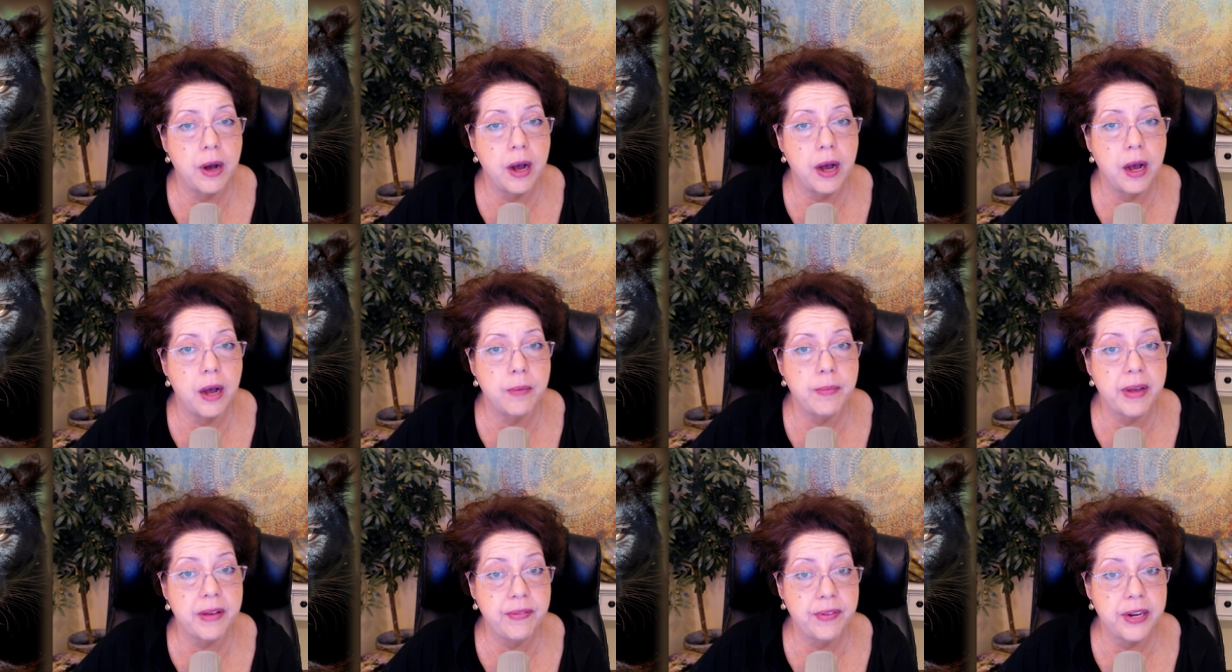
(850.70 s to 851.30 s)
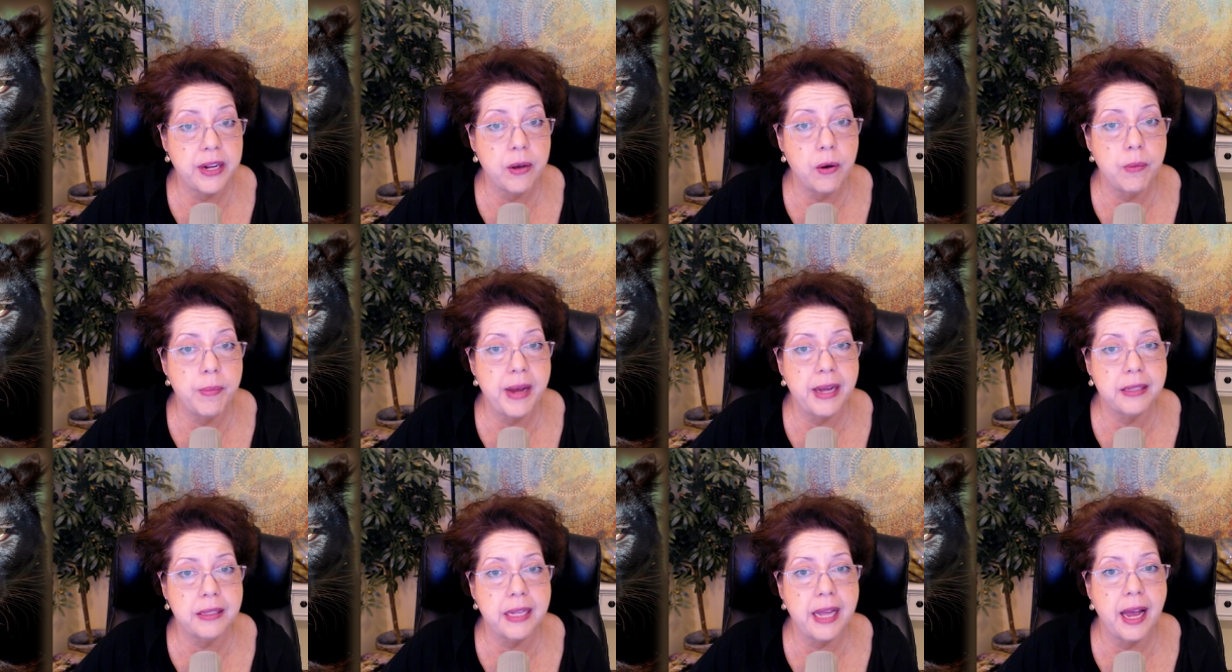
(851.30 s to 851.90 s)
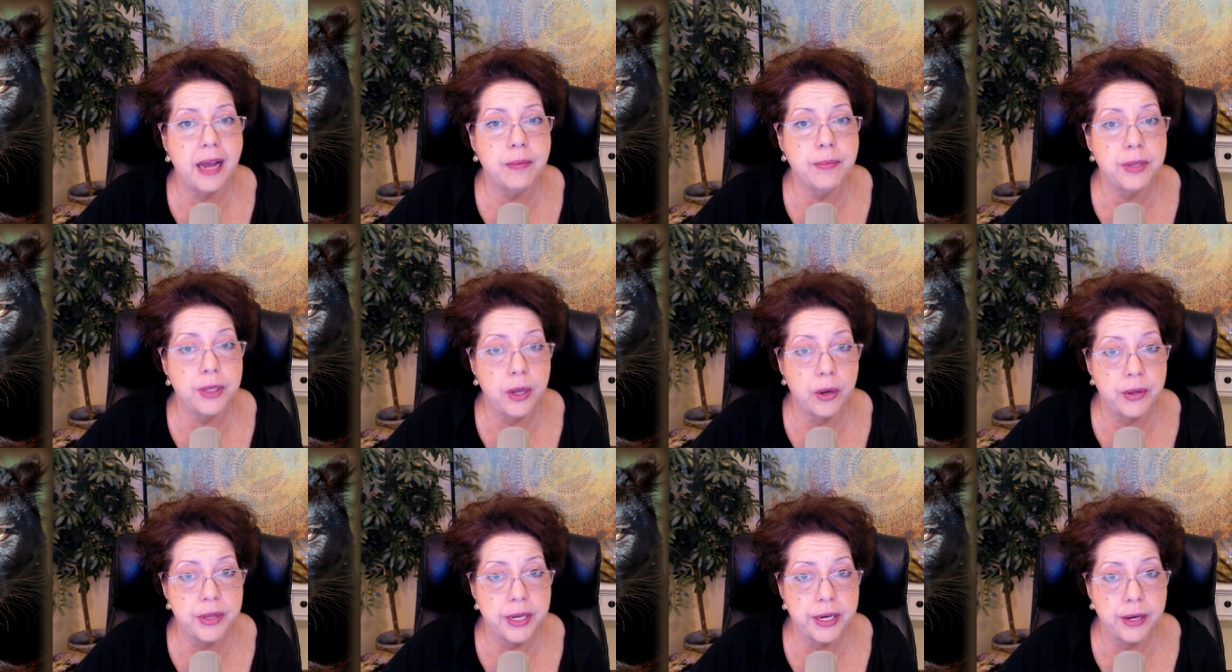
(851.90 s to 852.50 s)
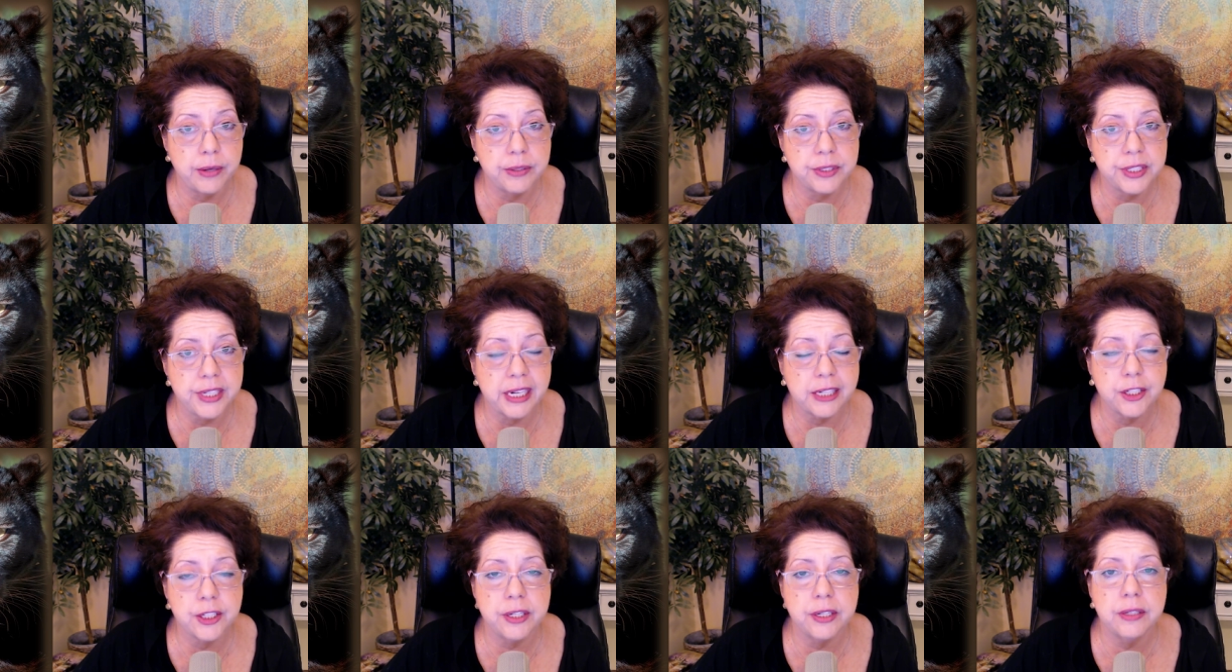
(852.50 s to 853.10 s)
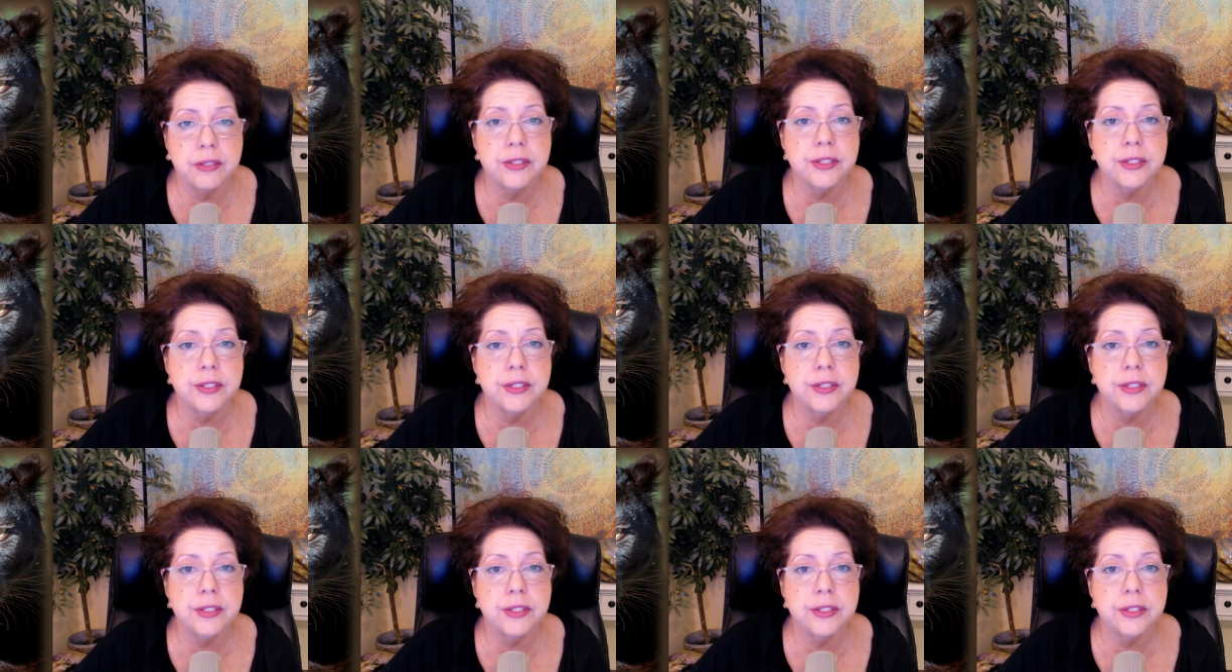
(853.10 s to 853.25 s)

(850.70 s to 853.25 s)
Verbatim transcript: uh, my video about that below in the notes section.